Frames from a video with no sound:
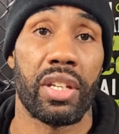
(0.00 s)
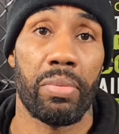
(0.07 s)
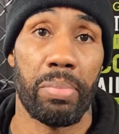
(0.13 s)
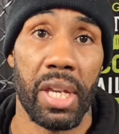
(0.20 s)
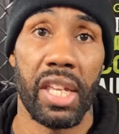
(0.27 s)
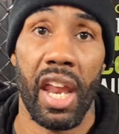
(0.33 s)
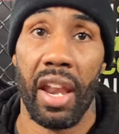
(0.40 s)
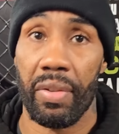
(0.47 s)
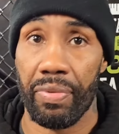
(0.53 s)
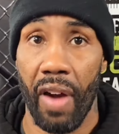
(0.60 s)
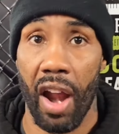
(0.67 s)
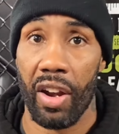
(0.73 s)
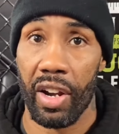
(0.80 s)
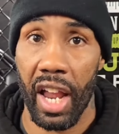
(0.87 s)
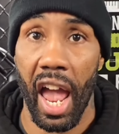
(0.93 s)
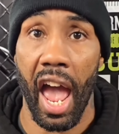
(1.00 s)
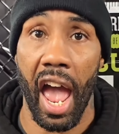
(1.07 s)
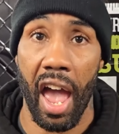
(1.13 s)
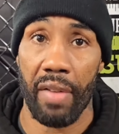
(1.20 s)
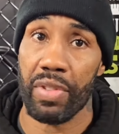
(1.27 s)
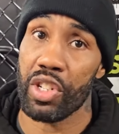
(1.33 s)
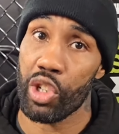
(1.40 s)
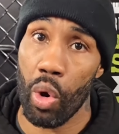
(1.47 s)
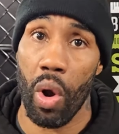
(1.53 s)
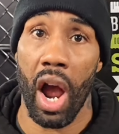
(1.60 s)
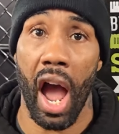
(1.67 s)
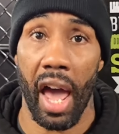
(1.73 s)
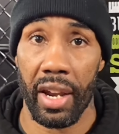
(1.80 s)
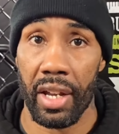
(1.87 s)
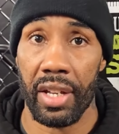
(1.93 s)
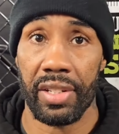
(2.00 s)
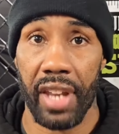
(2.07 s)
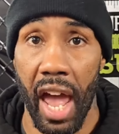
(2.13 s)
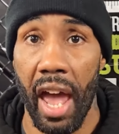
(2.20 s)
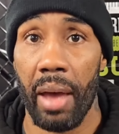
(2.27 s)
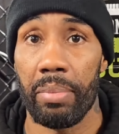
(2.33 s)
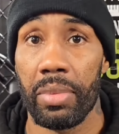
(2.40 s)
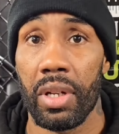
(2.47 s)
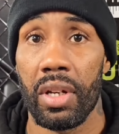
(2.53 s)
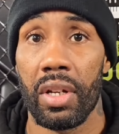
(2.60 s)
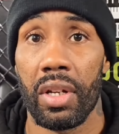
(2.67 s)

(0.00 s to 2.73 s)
to me, that a fighter can have, is knowing how to adapt.